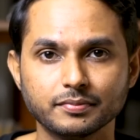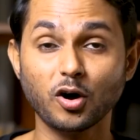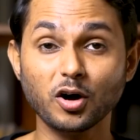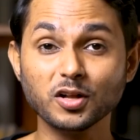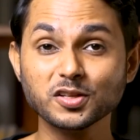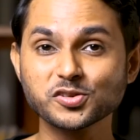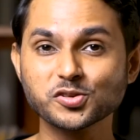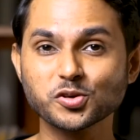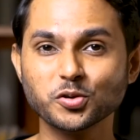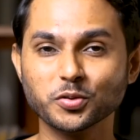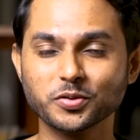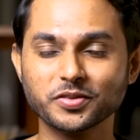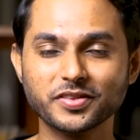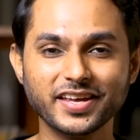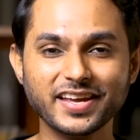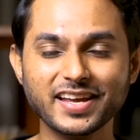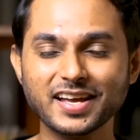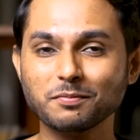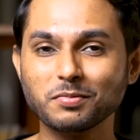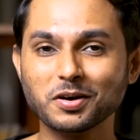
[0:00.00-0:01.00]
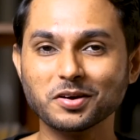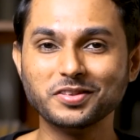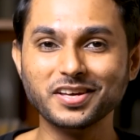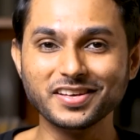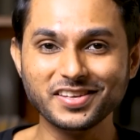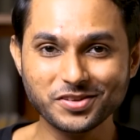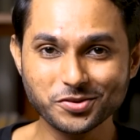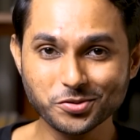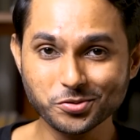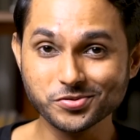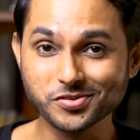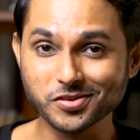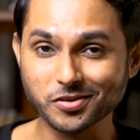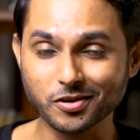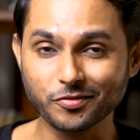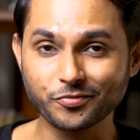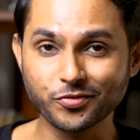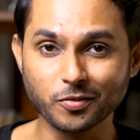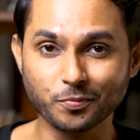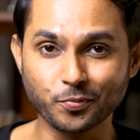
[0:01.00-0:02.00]
Also, think about the
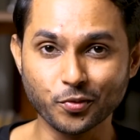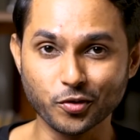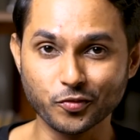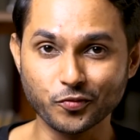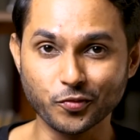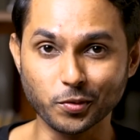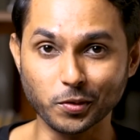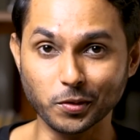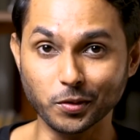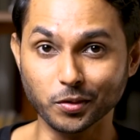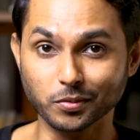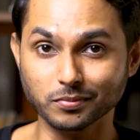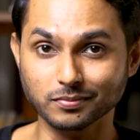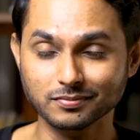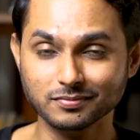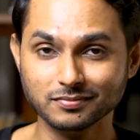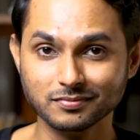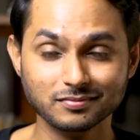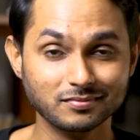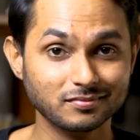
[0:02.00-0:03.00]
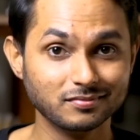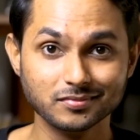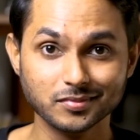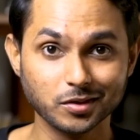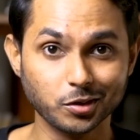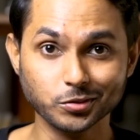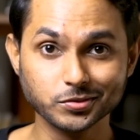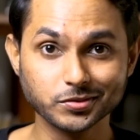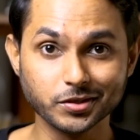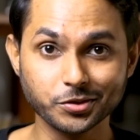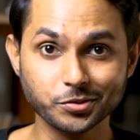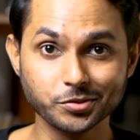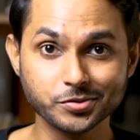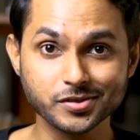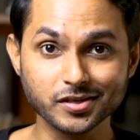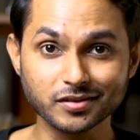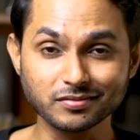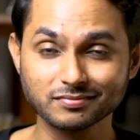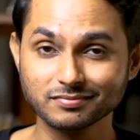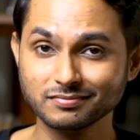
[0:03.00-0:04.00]
user of your portfolio. Who's the
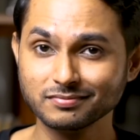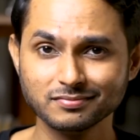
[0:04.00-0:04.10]
user?